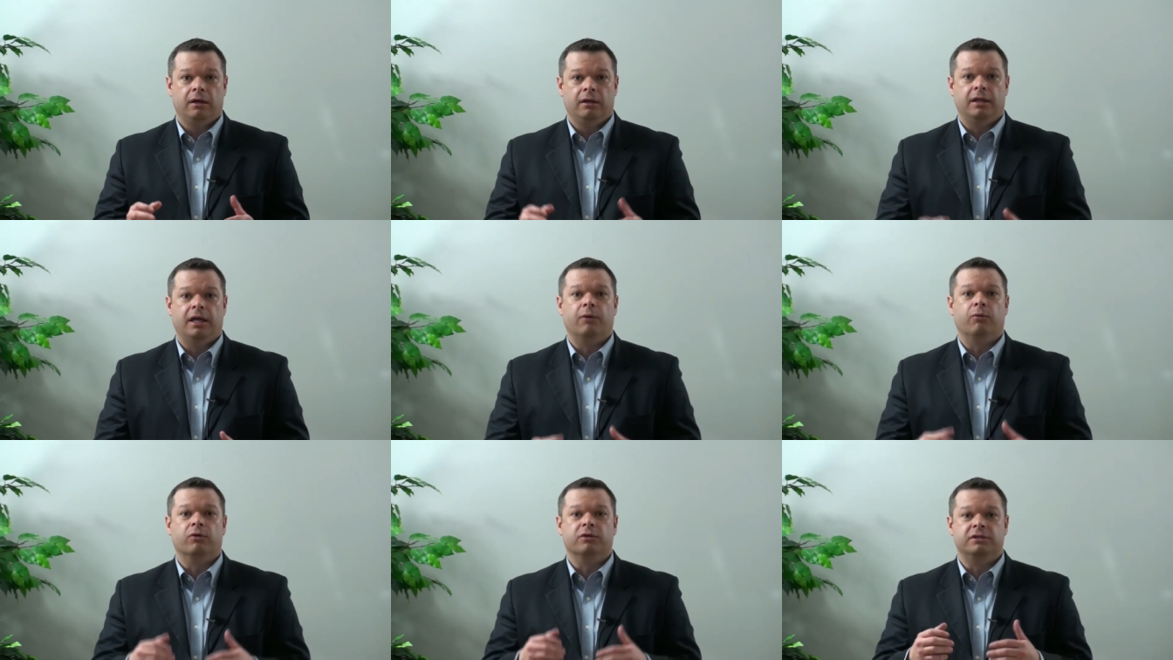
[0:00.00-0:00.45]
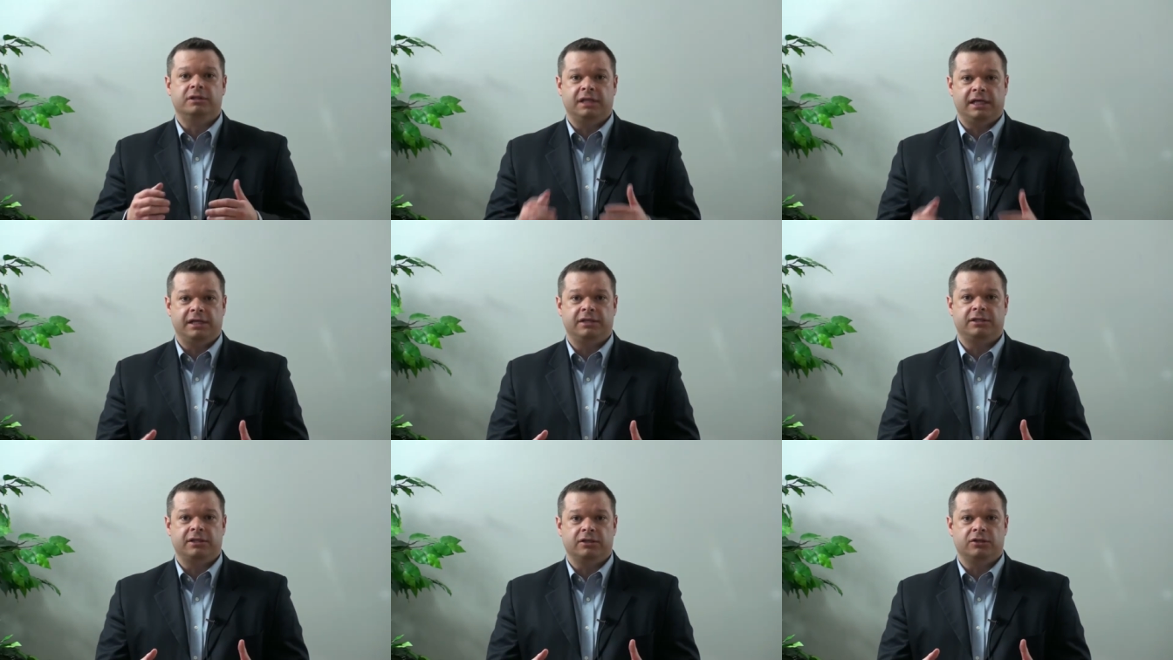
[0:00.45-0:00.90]
They were
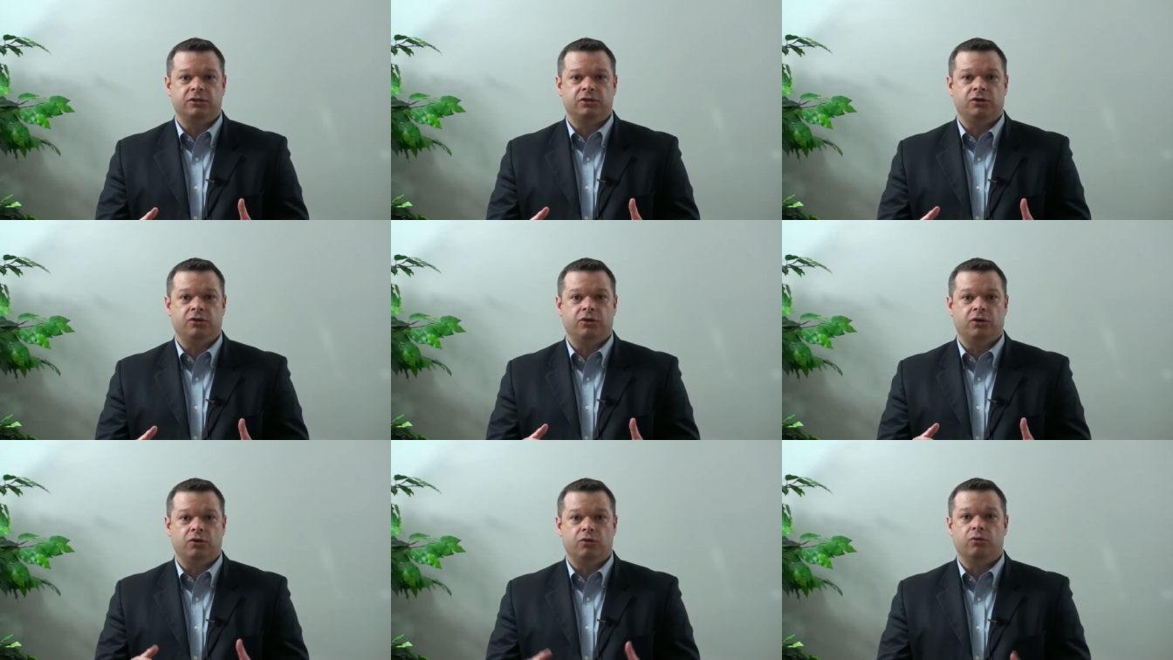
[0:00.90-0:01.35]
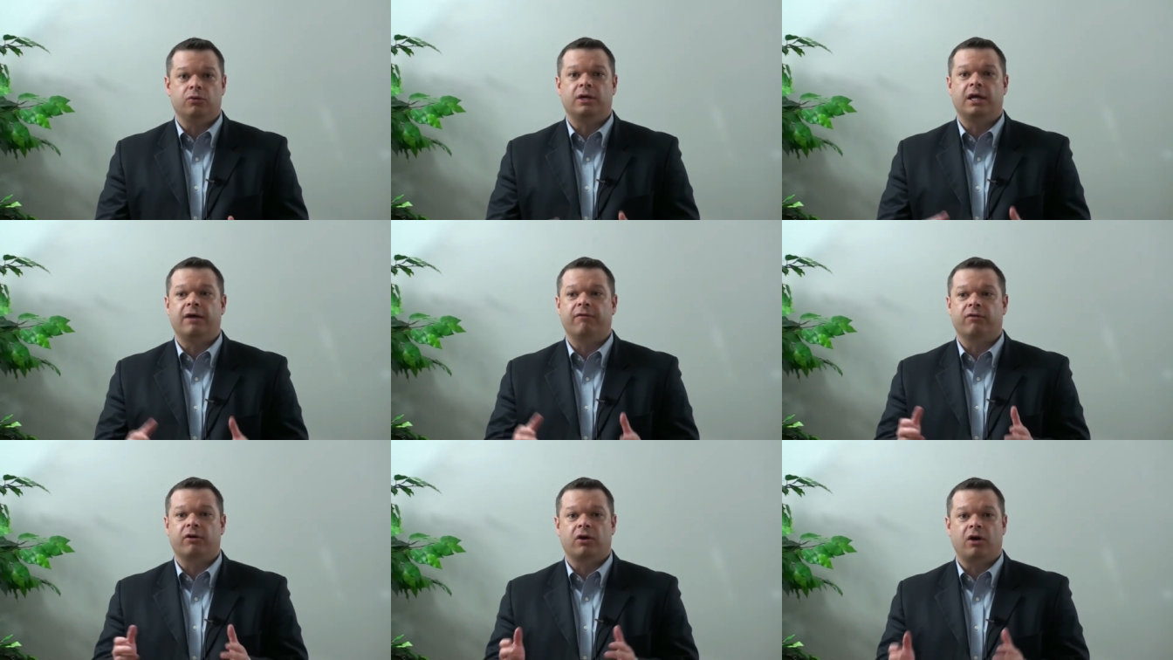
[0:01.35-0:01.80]
decent to you. You could
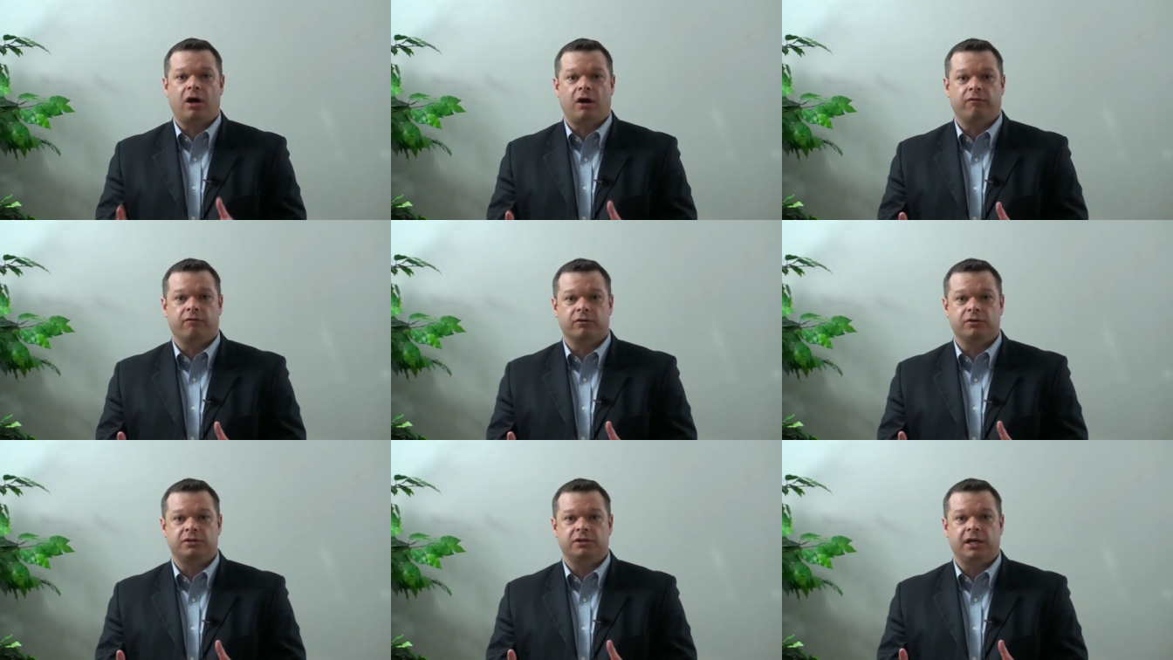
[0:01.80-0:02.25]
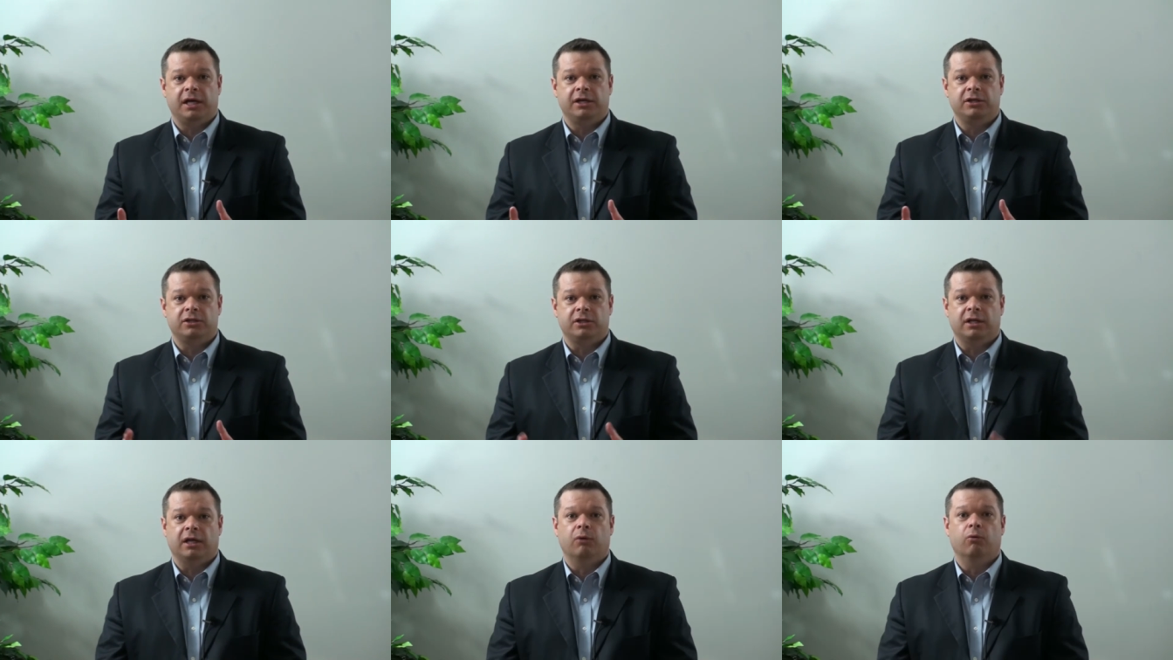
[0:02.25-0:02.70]
have a
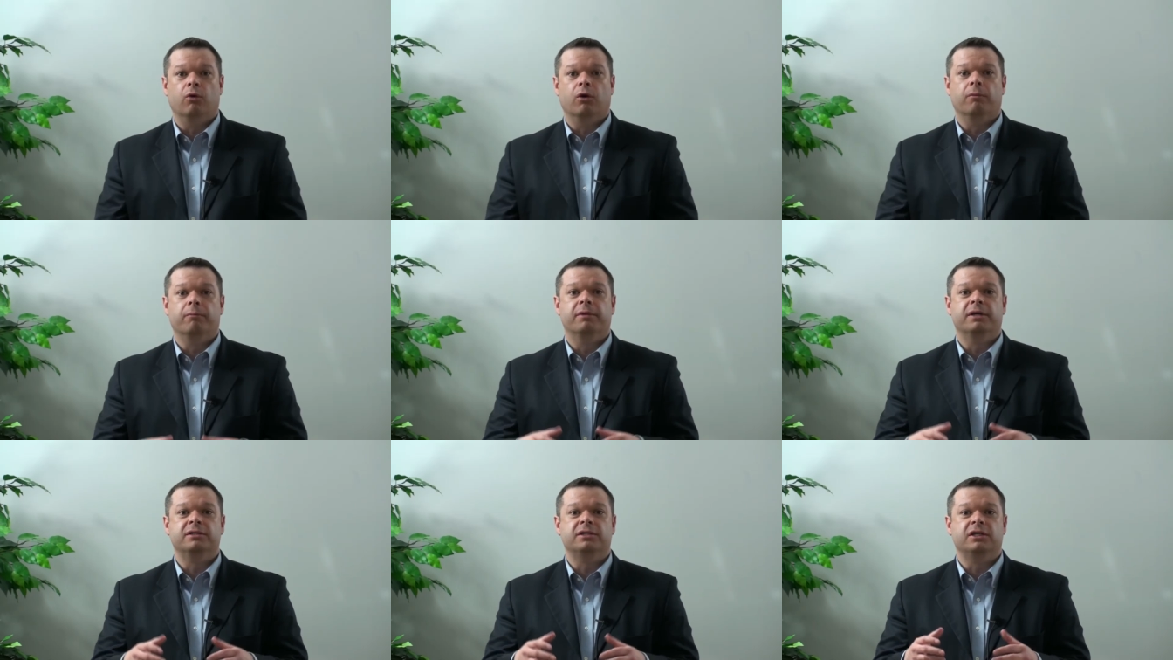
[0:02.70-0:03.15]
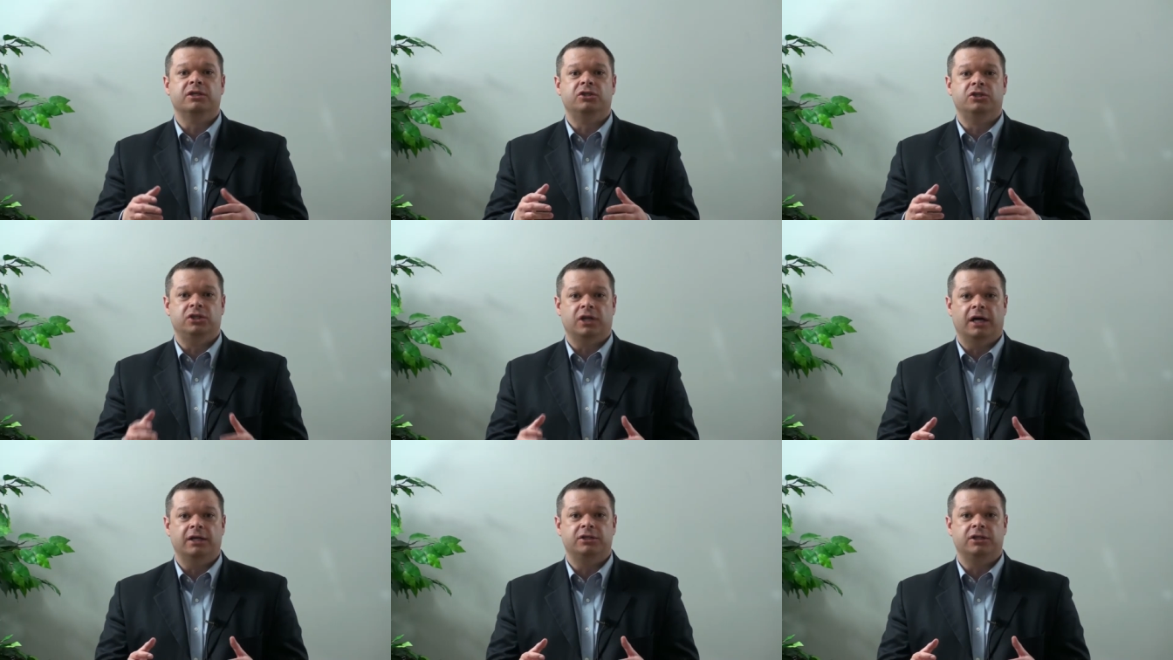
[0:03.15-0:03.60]
conversation. They weren't busy
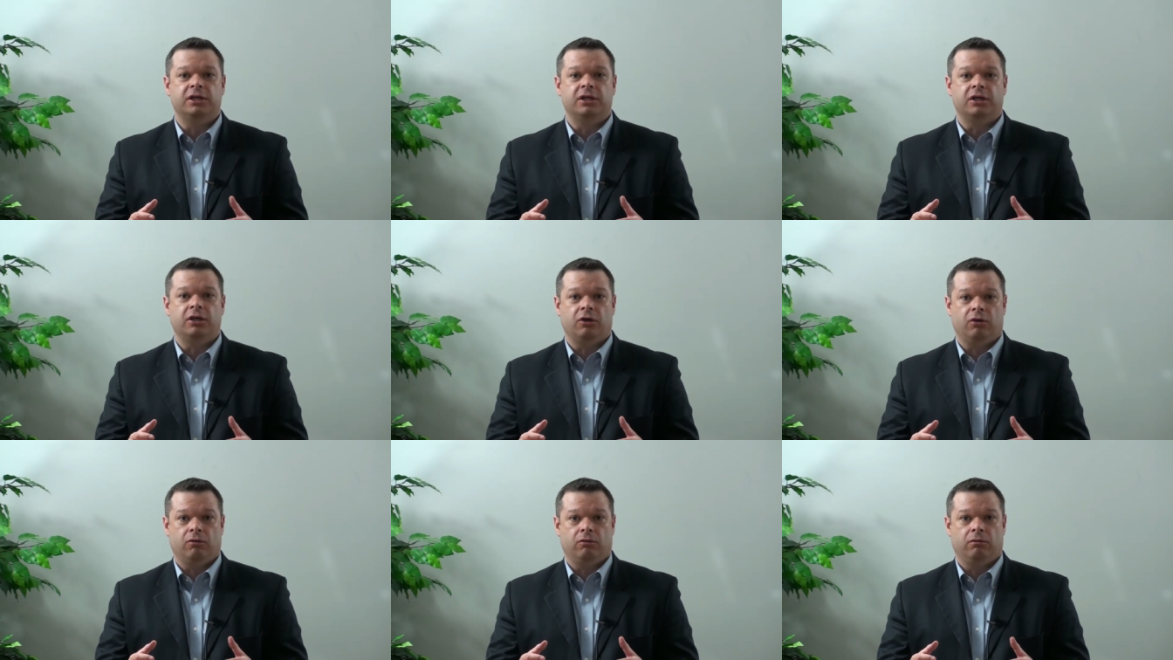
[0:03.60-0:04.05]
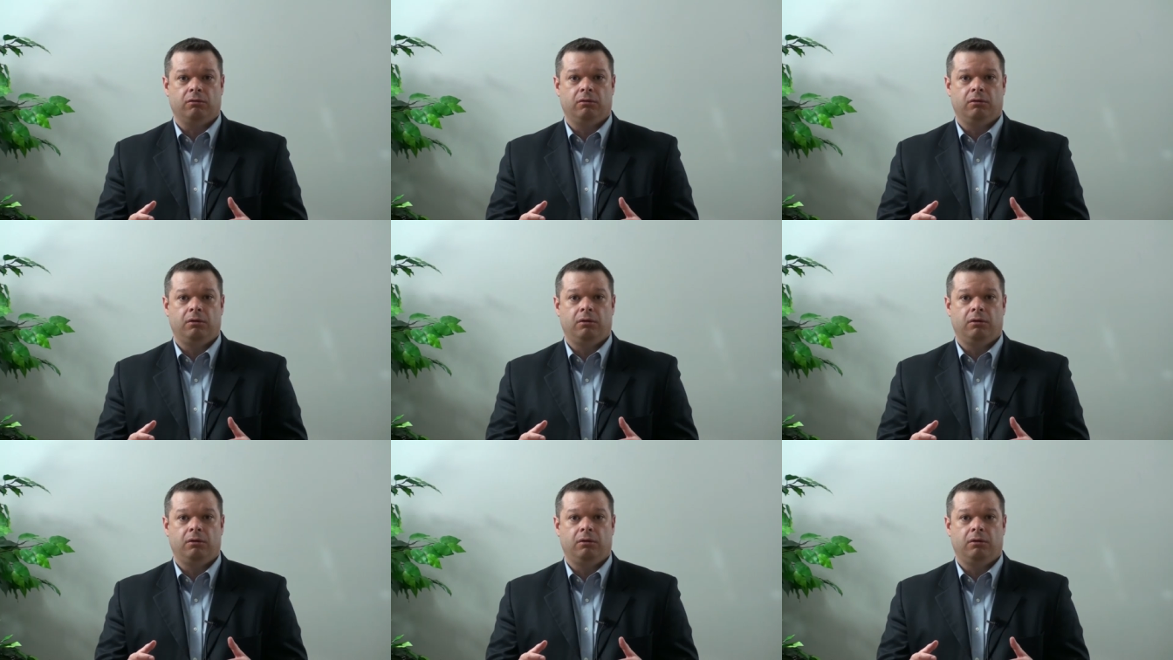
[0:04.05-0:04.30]
judging you.